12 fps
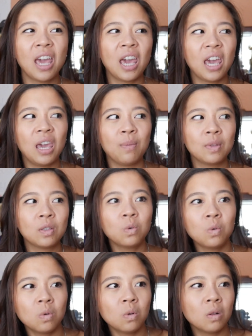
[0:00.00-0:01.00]
I hate my
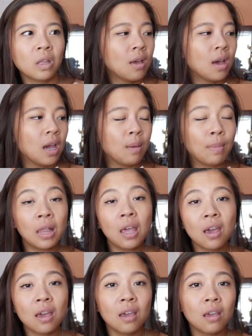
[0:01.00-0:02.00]
school, like, I hate my
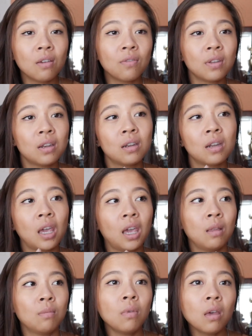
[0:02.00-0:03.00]
life, and I
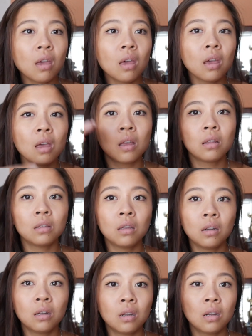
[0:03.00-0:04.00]
hate blah, and
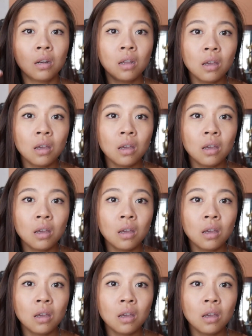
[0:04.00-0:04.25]
da-da-da-da-da.